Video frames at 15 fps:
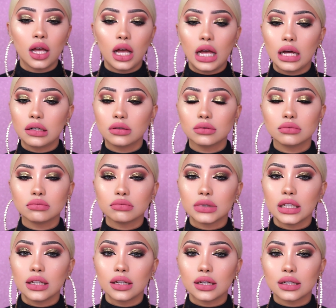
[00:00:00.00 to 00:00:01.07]
I don't
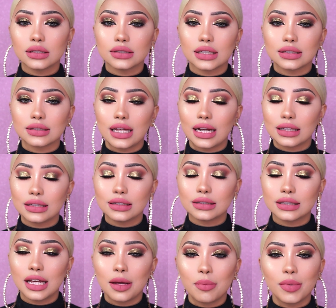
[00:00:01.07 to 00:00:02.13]
think it's exactly the
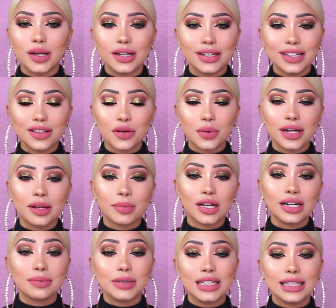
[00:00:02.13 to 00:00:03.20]
same, but either way, I'm
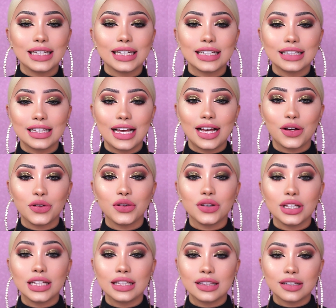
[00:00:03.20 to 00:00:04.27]
gonna be linking
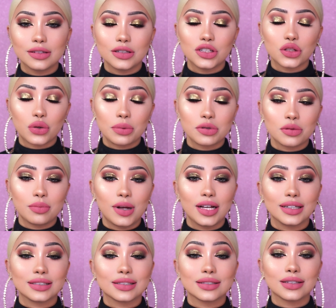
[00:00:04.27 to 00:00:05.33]
down in the description
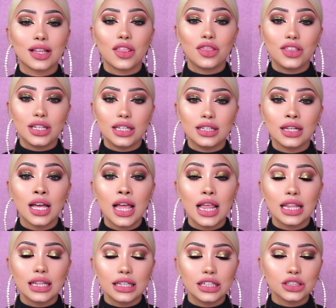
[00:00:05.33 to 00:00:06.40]
box the
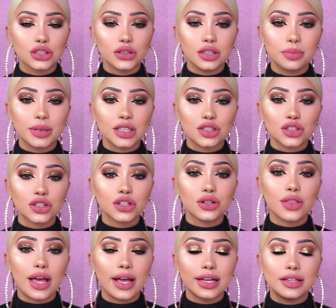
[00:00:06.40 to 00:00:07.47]
link to the picture
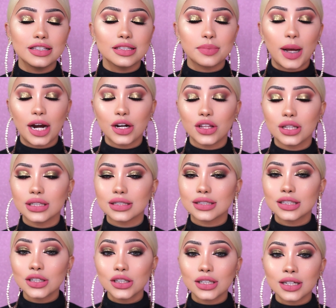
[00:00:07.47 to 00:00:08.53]
that inspired this
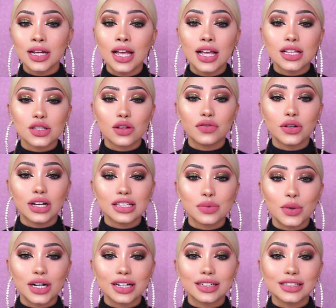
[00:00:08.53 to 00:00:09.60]
look. So if you guys
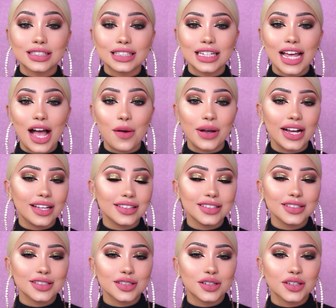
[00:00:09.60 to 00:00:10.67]
want to see how I got
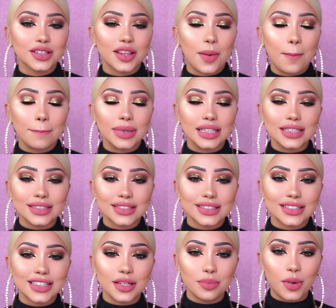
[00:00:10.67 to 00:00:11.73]
this look, then
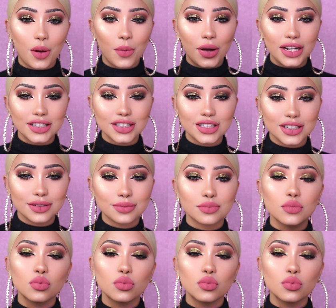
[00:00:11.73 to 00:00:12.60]
please keep on watching.